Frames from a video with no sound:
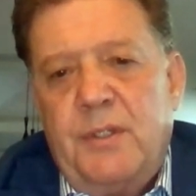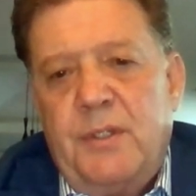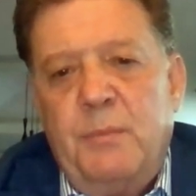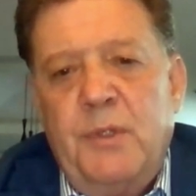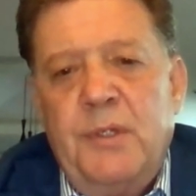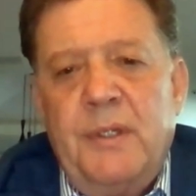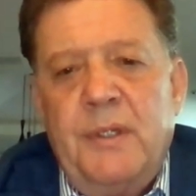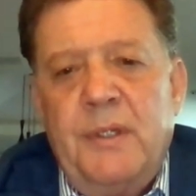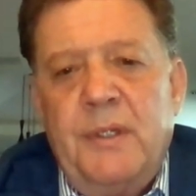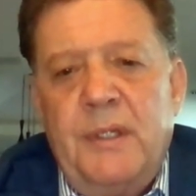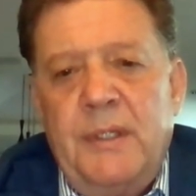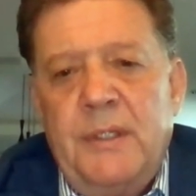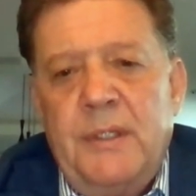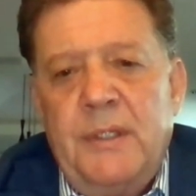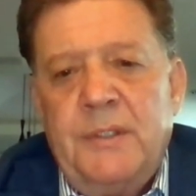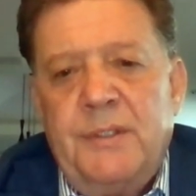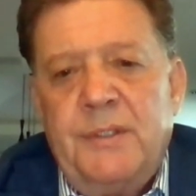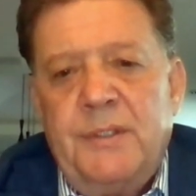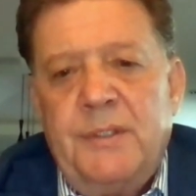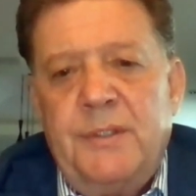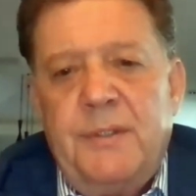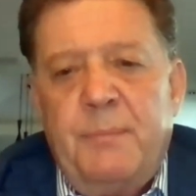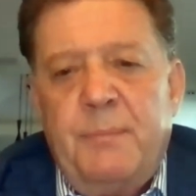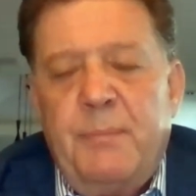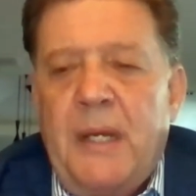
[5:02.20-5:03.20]
community
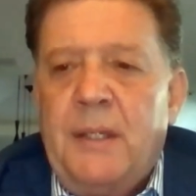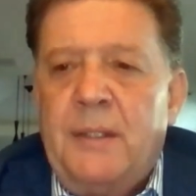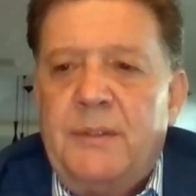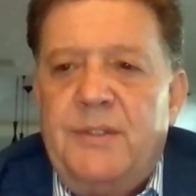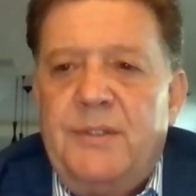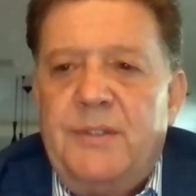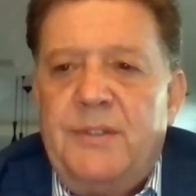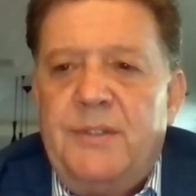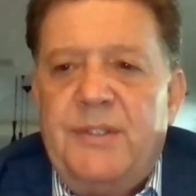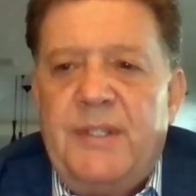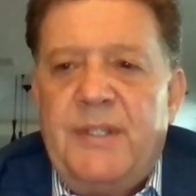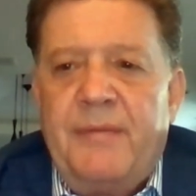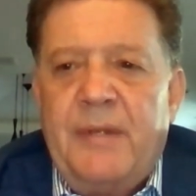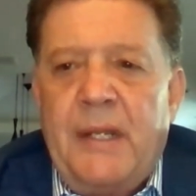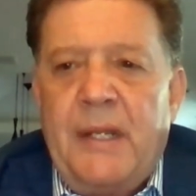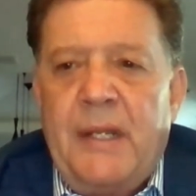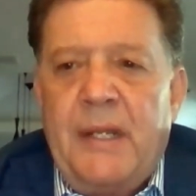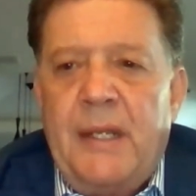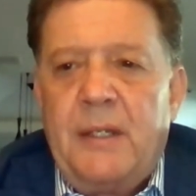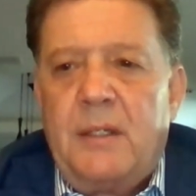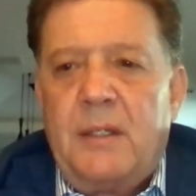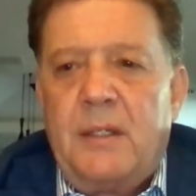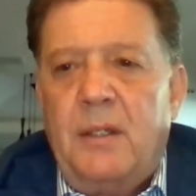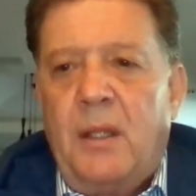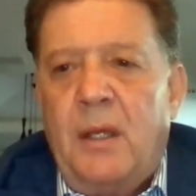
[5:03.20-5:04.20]
is about seven,
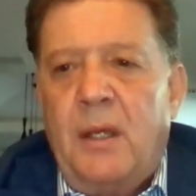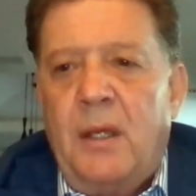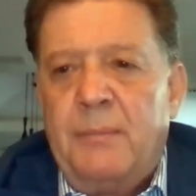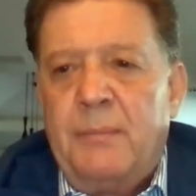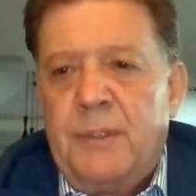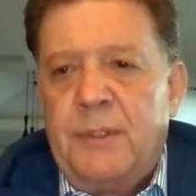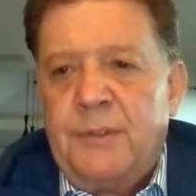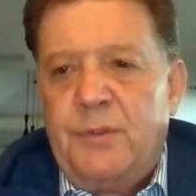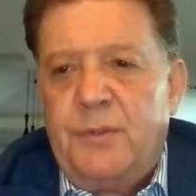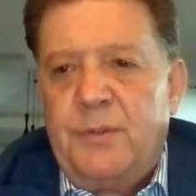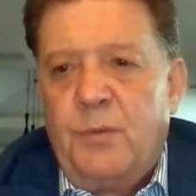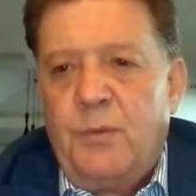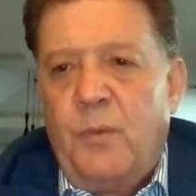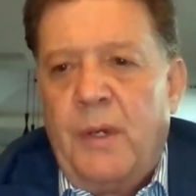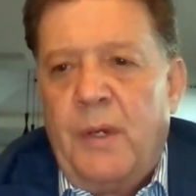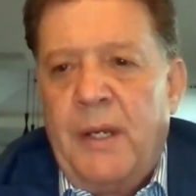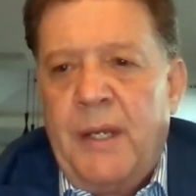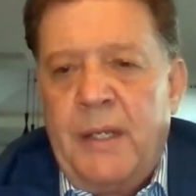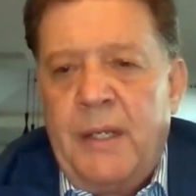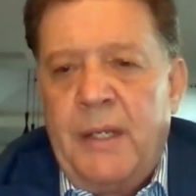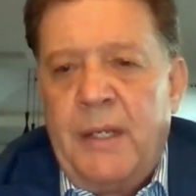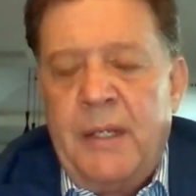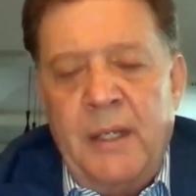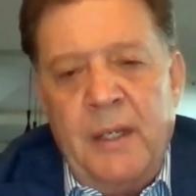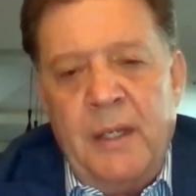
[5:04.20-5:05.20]
eight kilometers
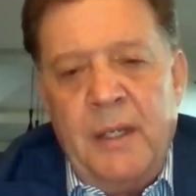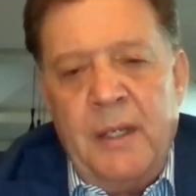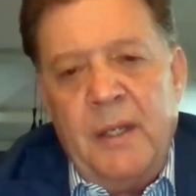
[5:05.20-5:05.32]
away.